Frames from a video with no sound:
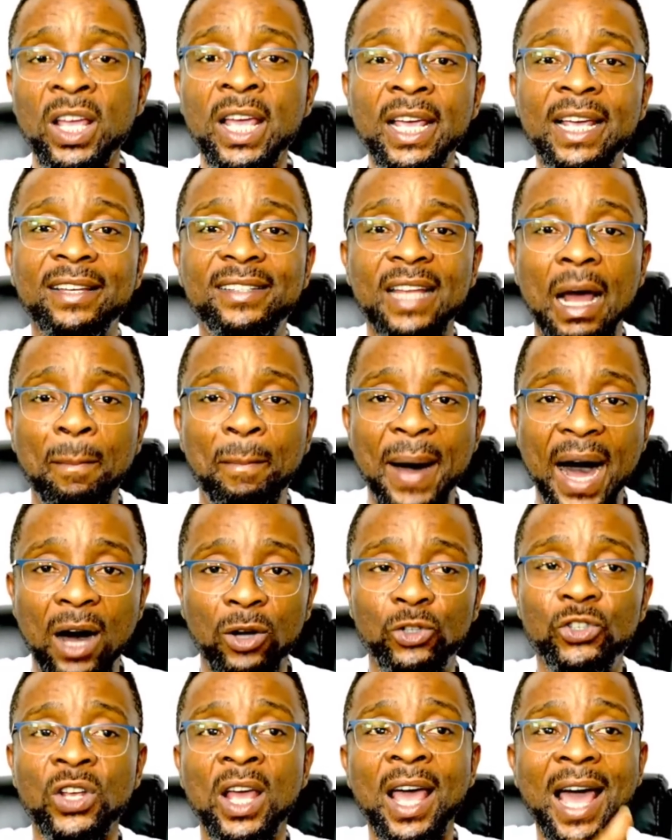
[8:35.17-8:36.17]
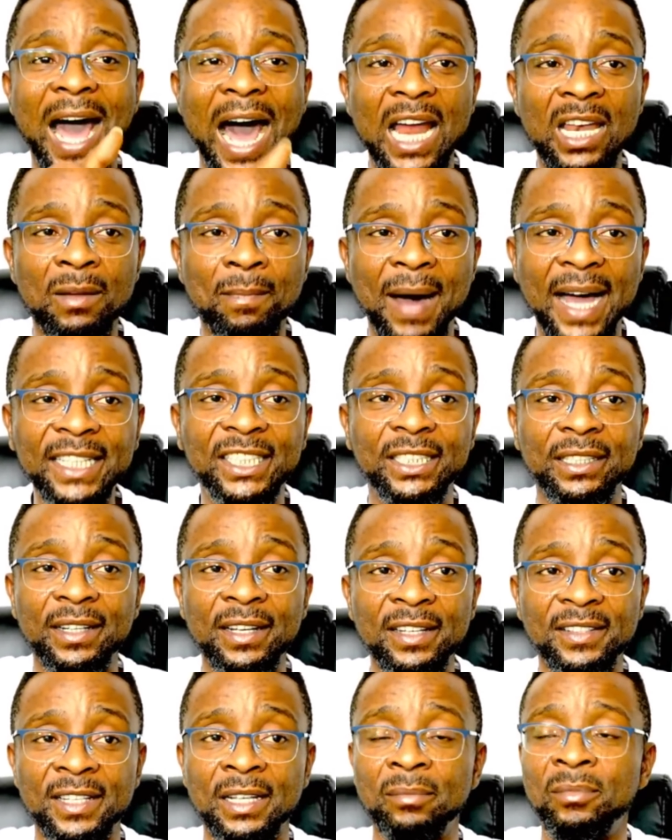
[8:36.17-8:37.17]
It's about
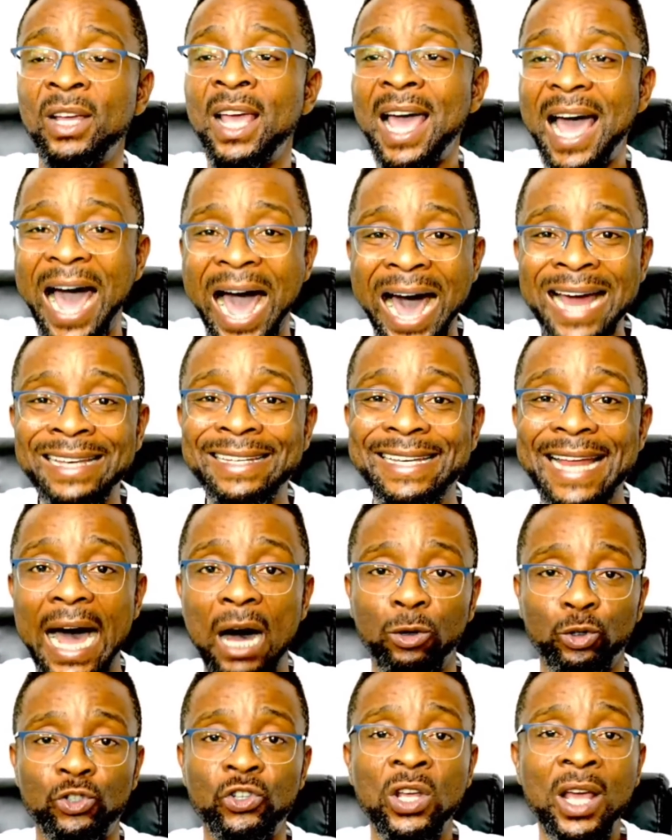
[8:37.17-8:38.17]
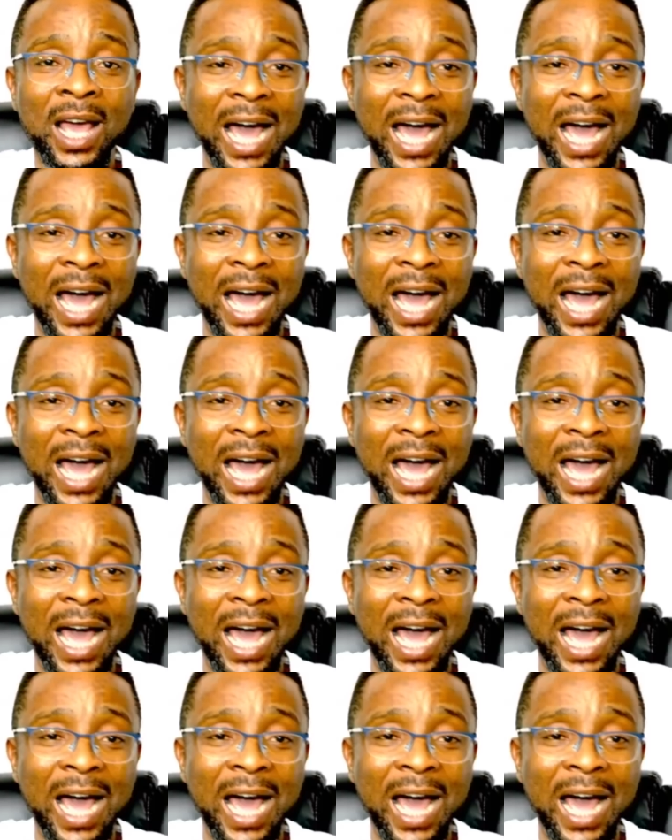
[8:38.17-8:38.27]
Alimajirism, handout.